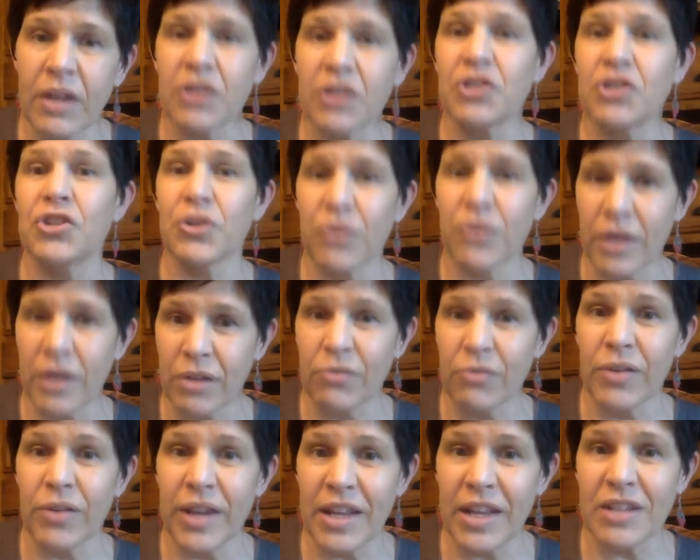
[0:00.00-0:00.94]
and during
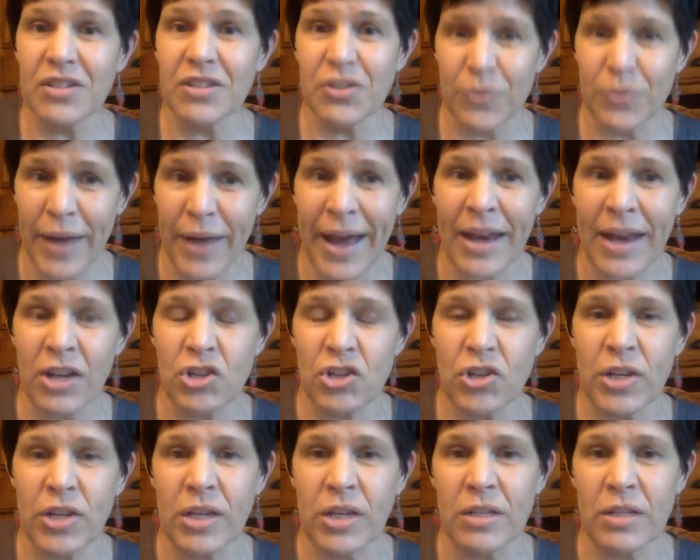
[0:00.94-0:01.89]
reading
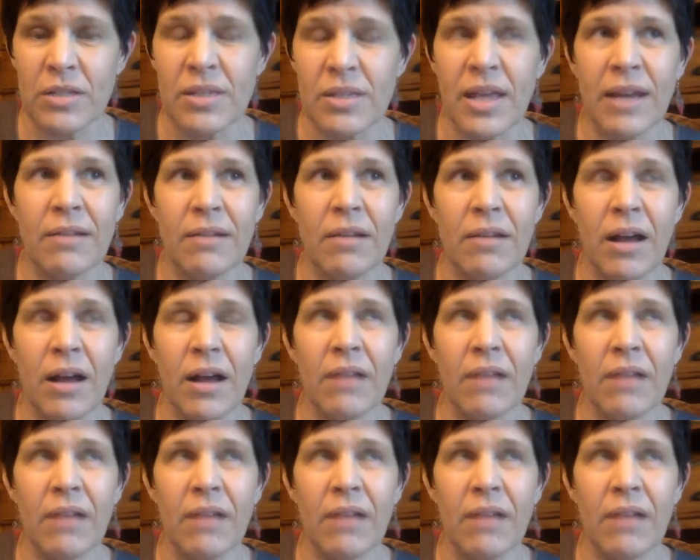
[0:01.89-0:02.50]
strategies that